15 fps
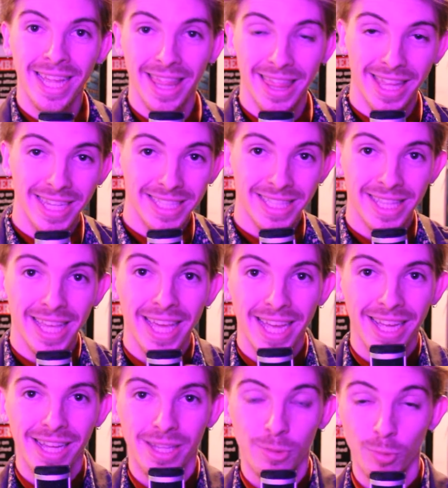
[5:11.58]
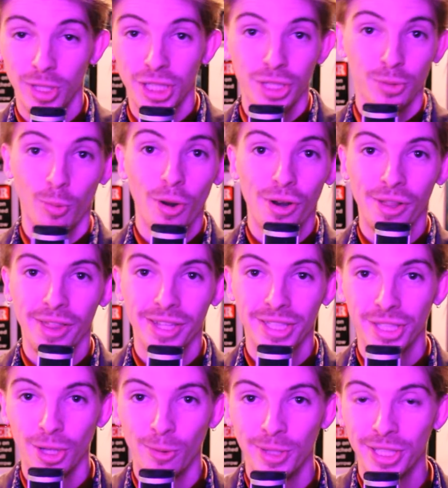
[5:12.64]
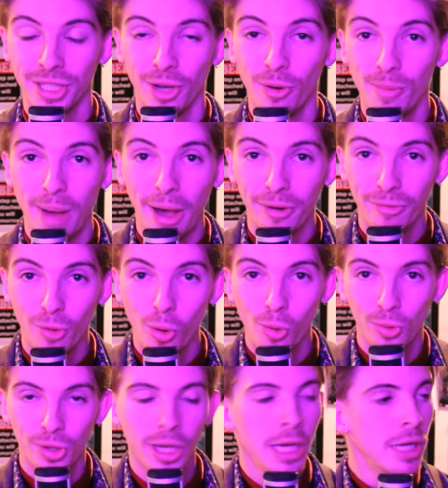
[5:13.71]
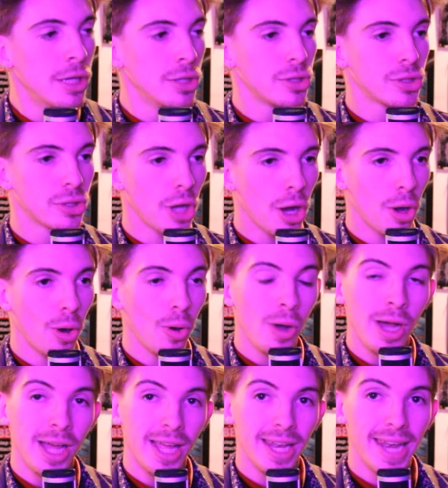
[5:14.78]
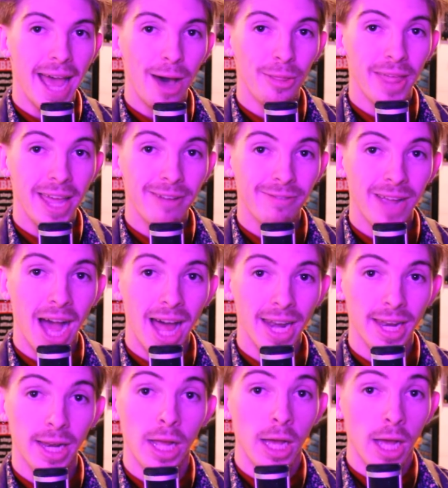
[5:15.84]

this thing, which is worth so and so amount of gold. So now they've gotten